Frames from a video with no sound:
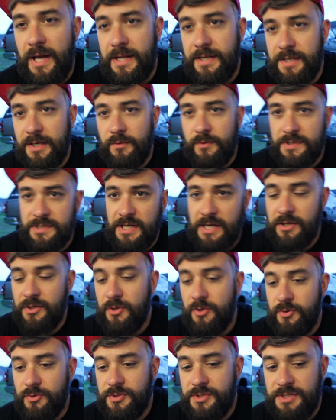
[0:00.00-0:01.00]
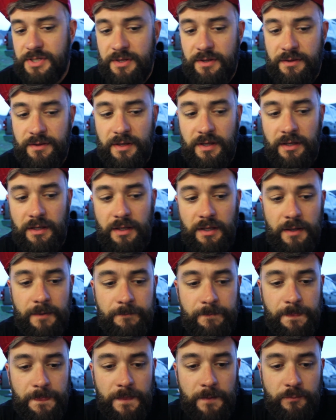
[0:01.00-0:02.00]
I did was I used the
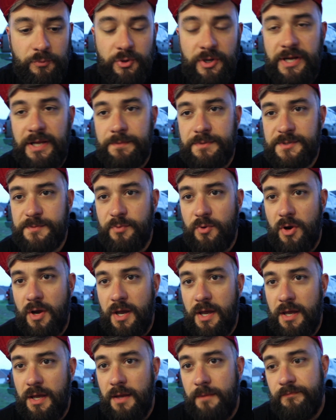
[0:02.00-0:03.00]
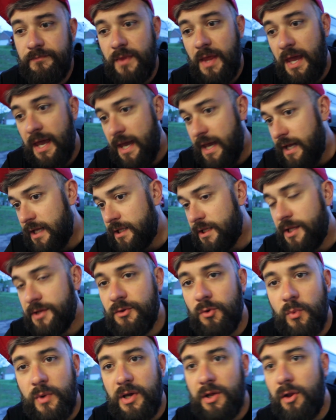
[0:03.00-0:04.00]
pre-dip spray and cleaned
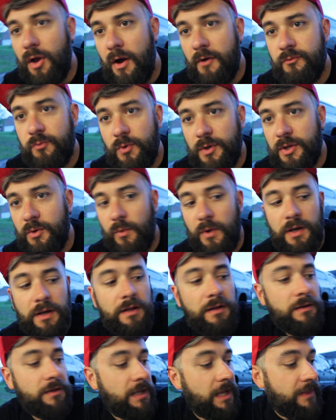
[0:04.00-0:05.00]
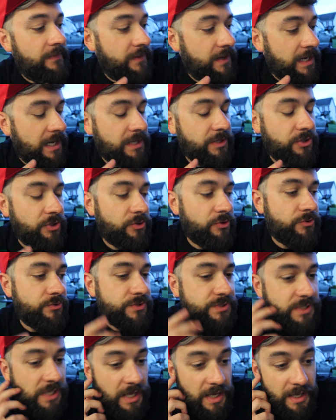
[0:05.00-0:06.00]
the wheel off really well and then I
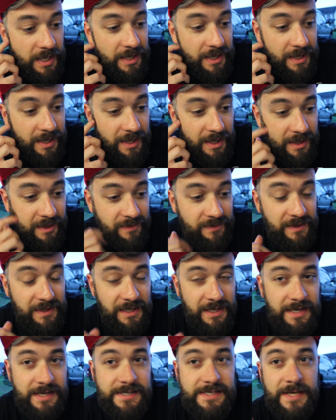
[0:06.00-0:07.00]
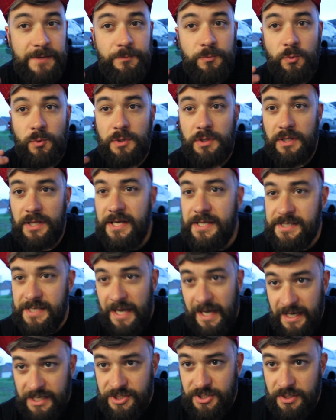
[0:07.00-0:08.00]
used the dip release
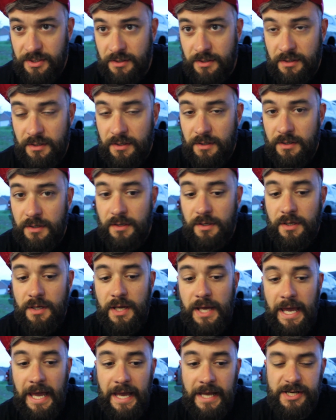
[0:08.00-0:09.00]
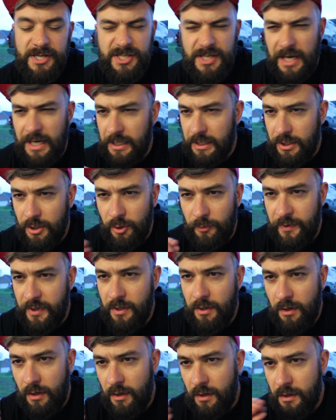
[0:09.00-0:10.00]
agent and just got a little
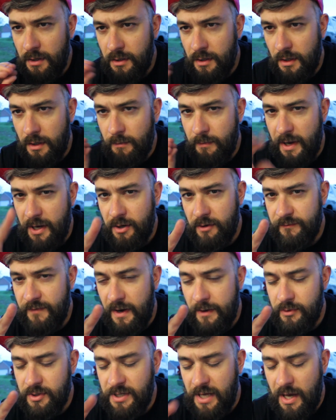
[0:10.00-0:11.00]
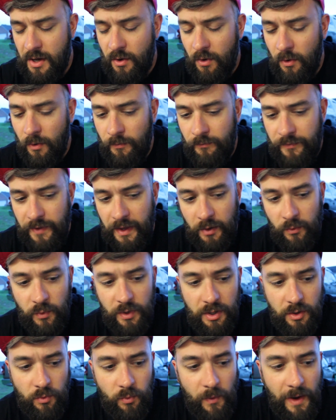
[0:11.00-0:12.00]
bit on a microfiber towel and
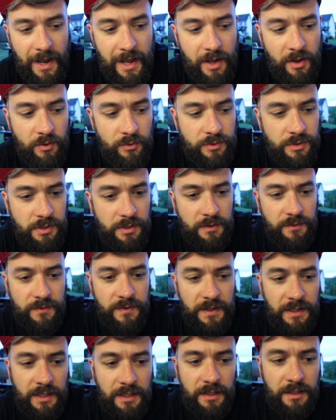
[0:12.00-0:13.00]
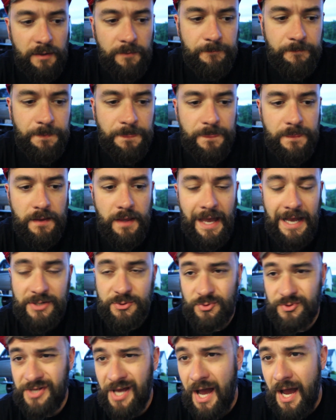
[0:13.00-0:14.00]
went around the
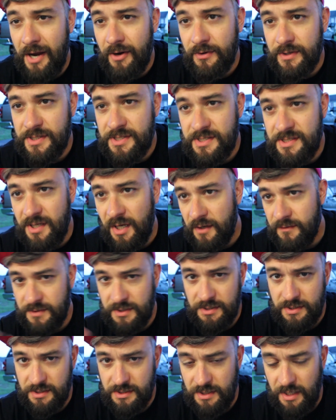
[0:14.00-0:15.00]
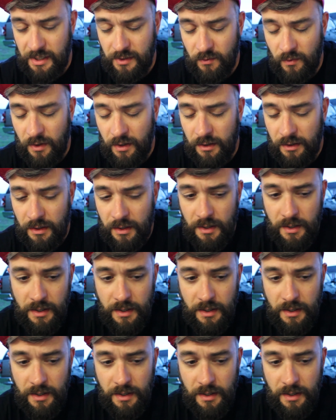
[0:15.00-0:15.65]
actual tire itself, just the sidewall.